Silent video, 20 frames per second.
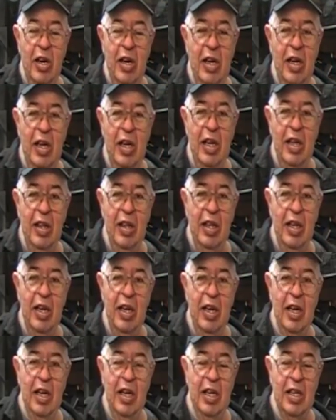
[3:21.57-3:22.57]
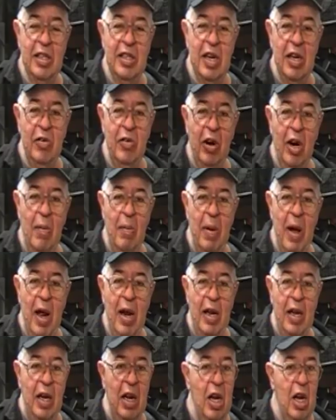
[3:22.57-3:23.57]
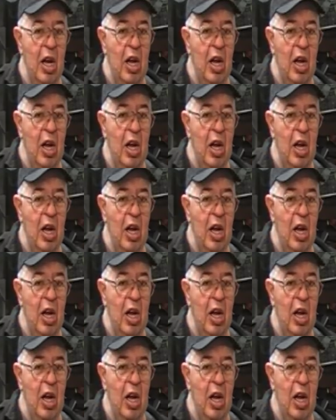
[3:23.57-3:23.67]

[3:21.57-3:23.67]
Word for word: anything eccentric about it.